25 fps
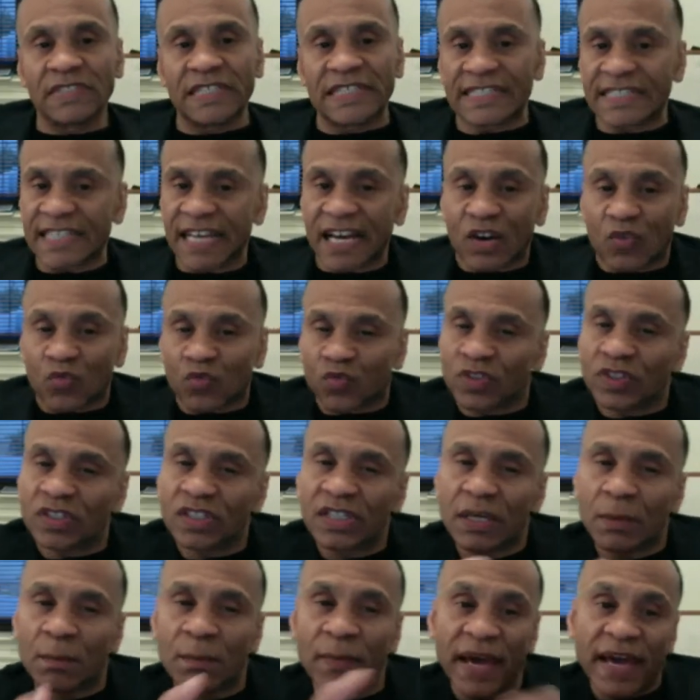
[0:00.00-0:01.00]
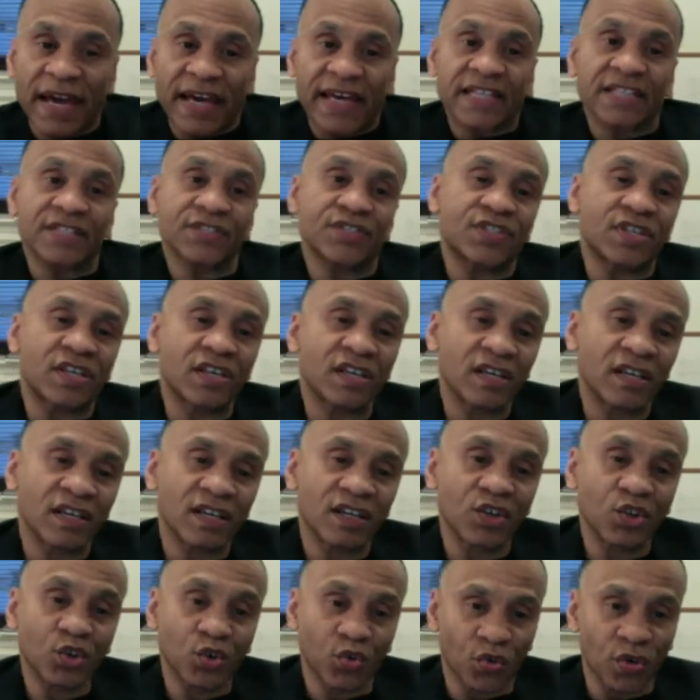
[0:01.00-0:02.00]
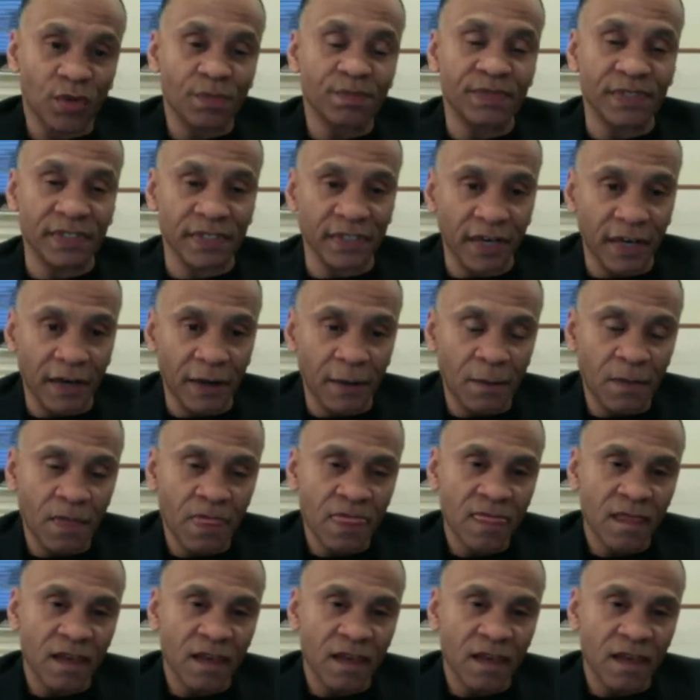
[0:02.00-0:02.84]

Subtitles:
Is that really a man's kryptonite?